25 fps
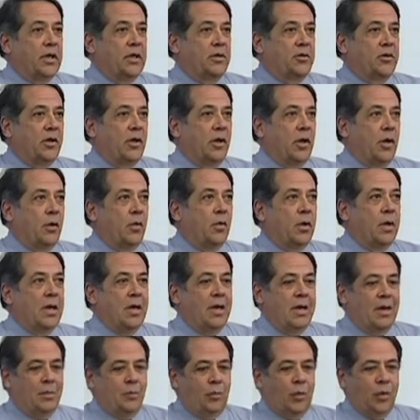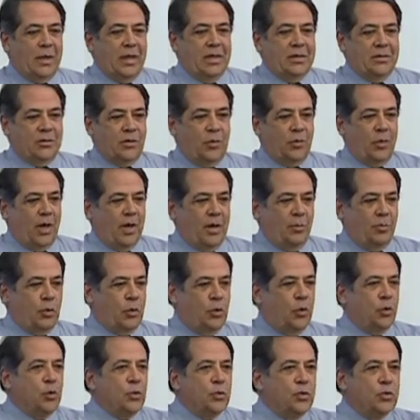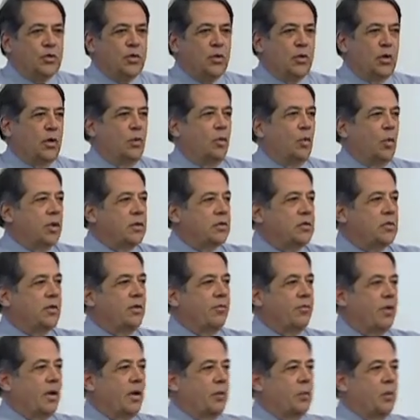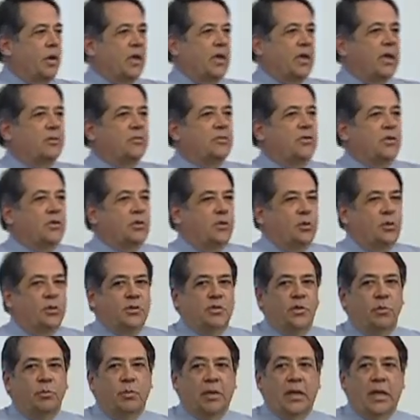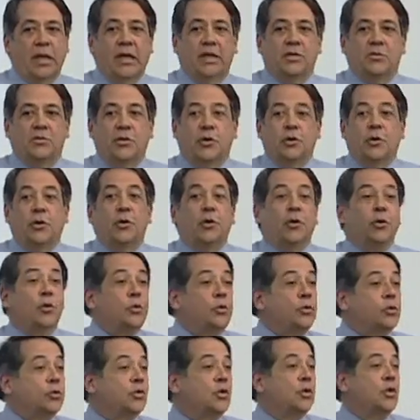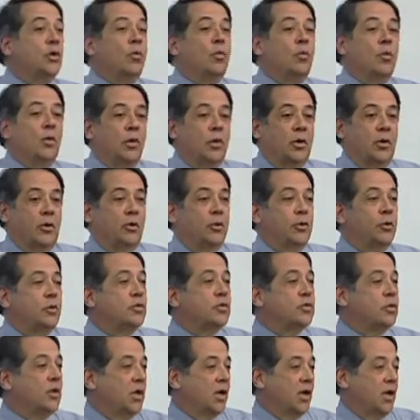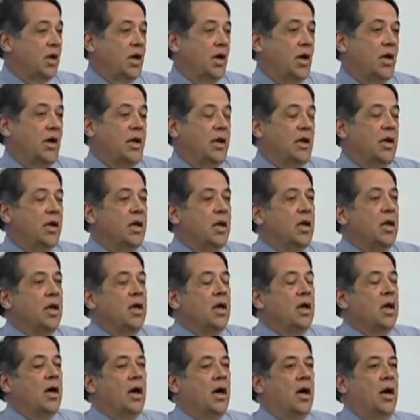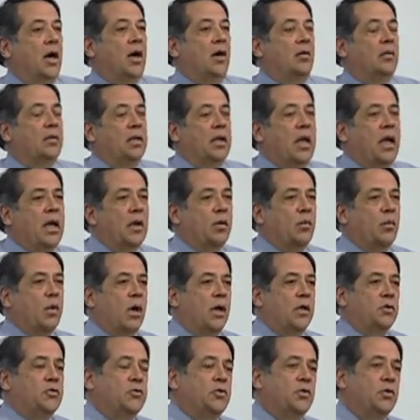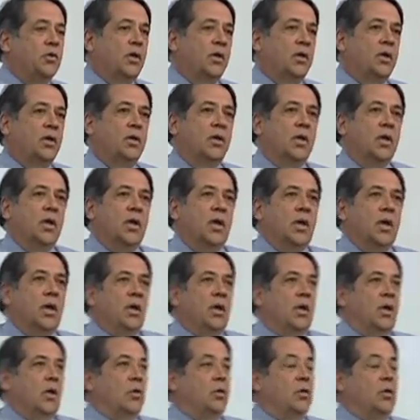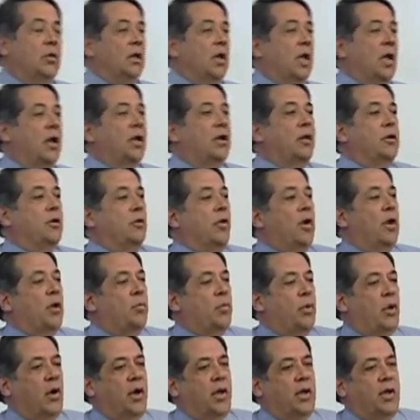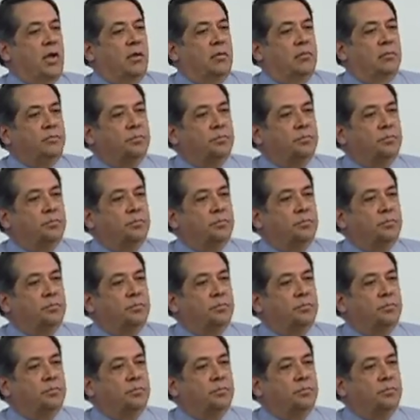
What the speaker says: at you and go, boy, that's great, but who's going to, once a developer gives it to us and plants it, who's going to water it? Who's going to cut it? Likewise, you can like underground parking.